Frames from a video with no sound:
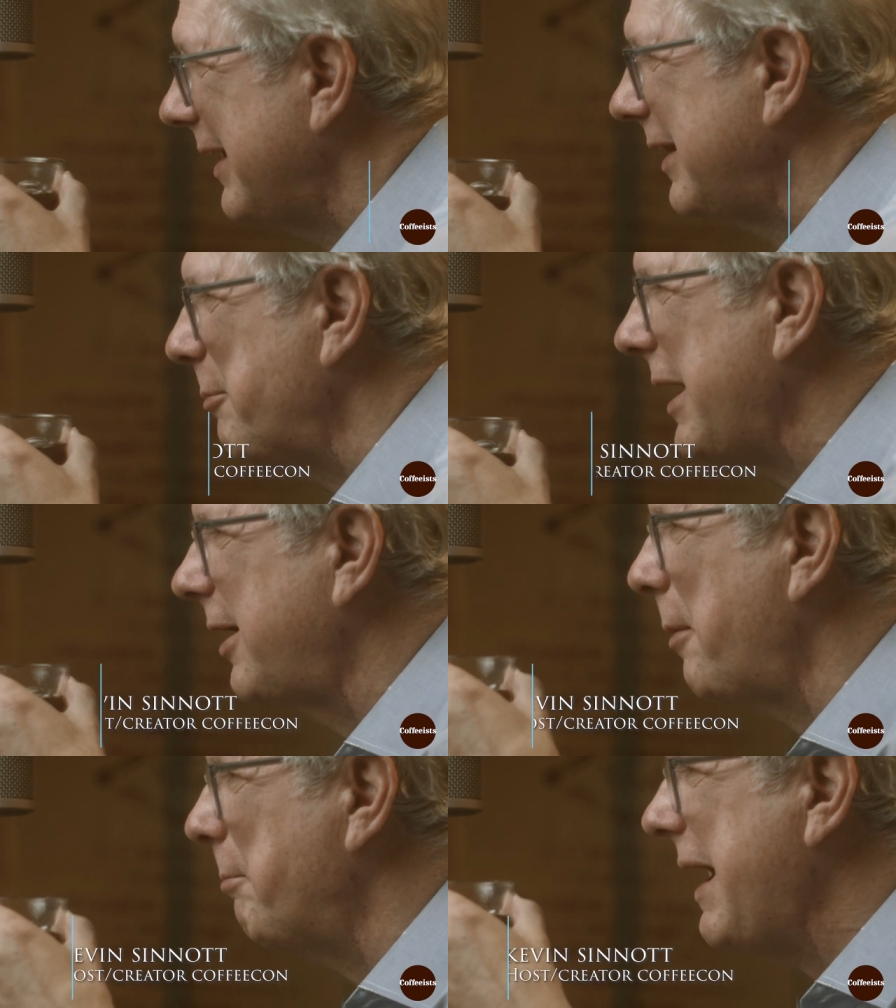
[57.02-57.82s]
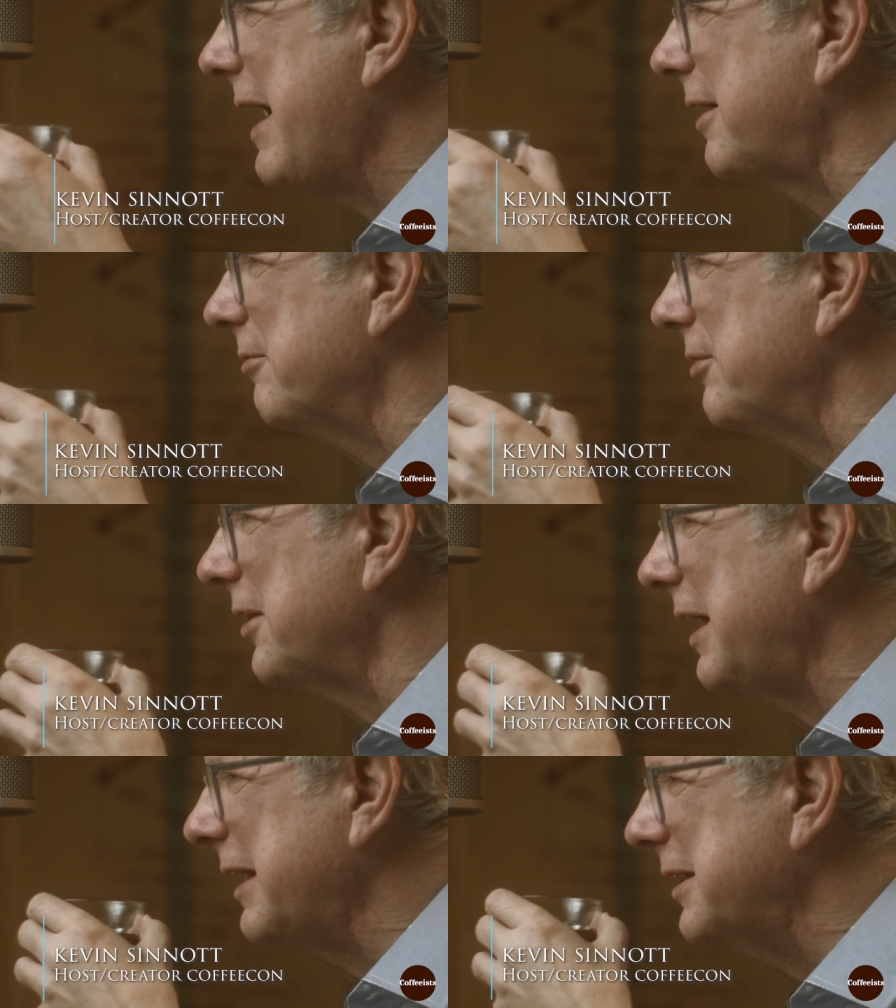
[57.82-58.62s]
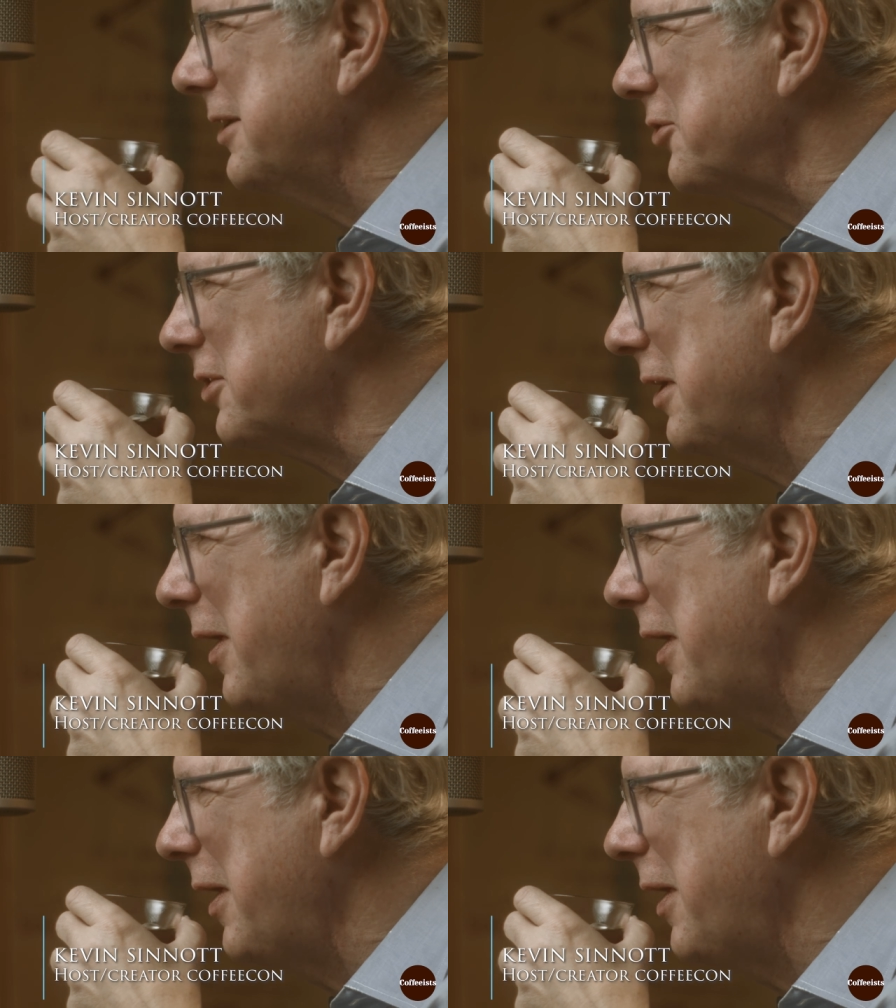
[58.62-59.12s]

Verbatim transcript: they may come back if they're like this.